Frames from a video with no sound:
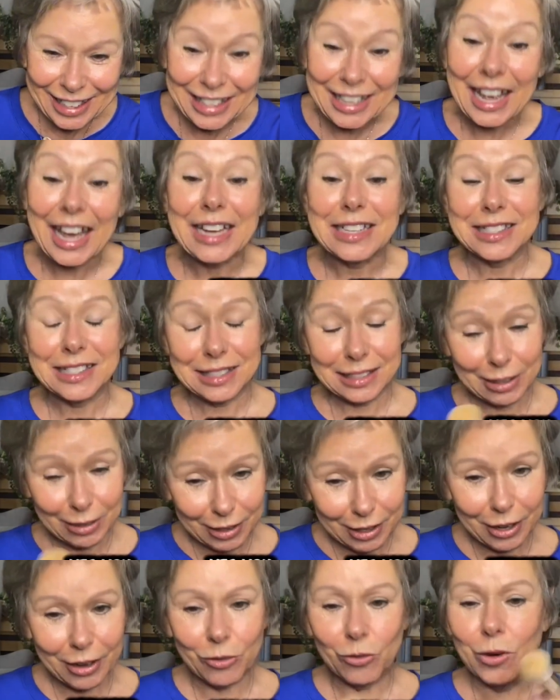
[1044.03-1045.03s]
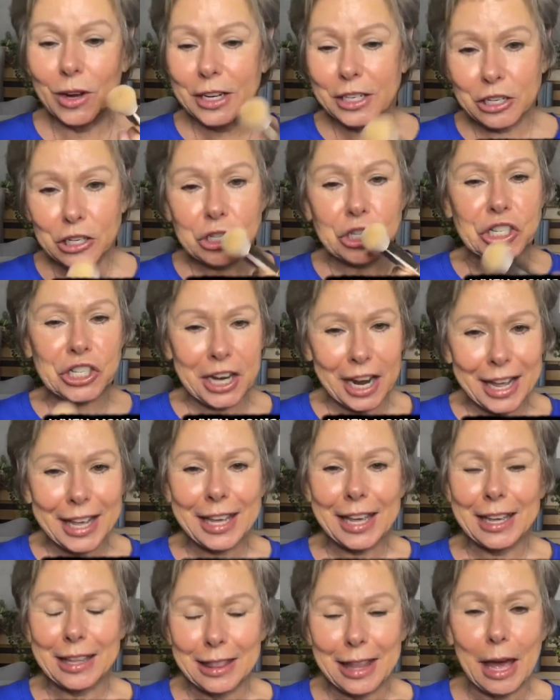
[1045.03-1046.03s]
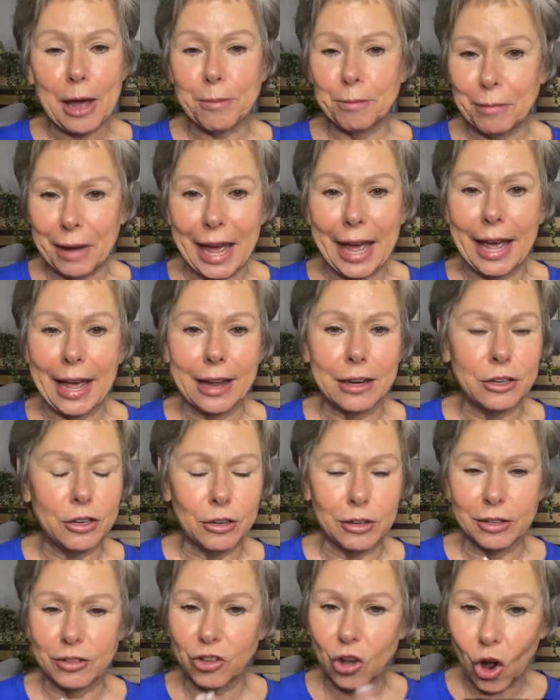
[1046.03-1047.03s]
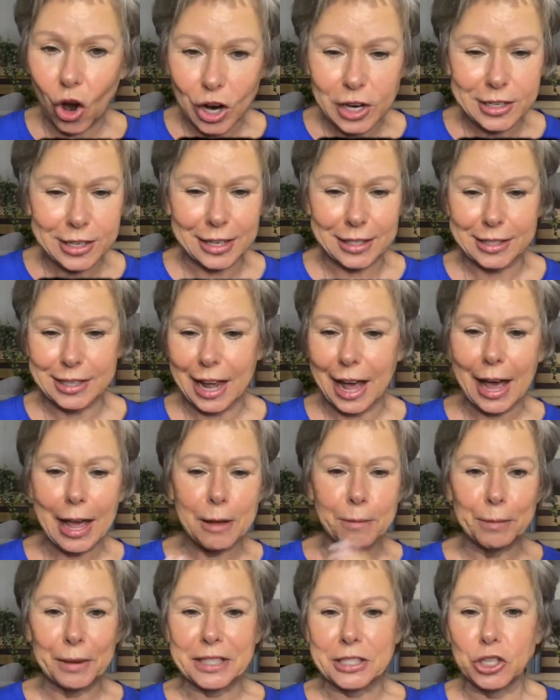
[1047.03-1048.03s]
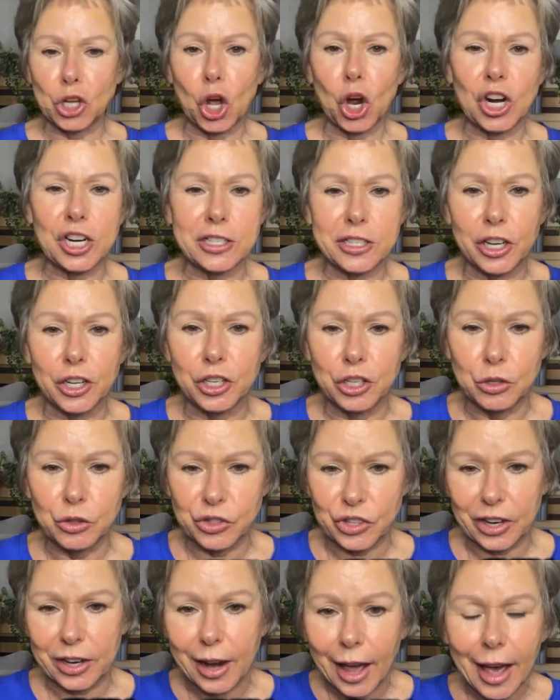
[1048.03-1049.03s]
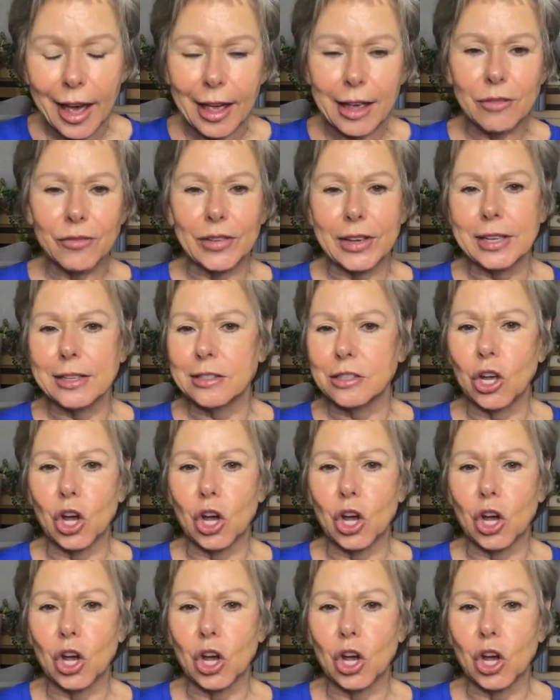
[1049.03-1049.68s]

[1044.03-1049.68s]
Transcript: Yes, when you're shaking that bad, it's hard to type, it's hard to use a knife,